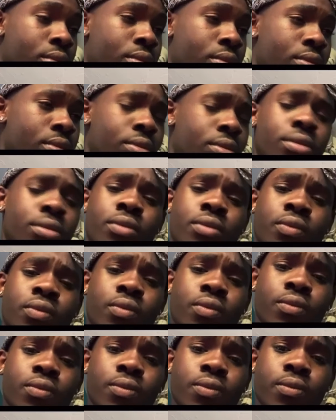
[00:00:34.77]
and I was just
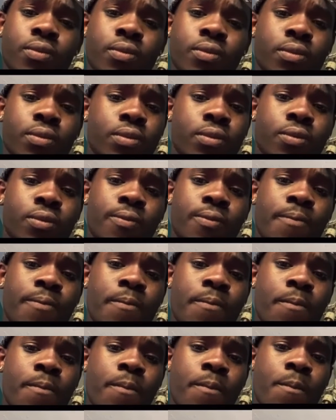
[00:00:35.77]
like, why are these
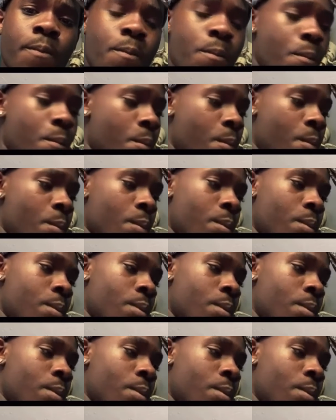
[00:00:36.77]
books important?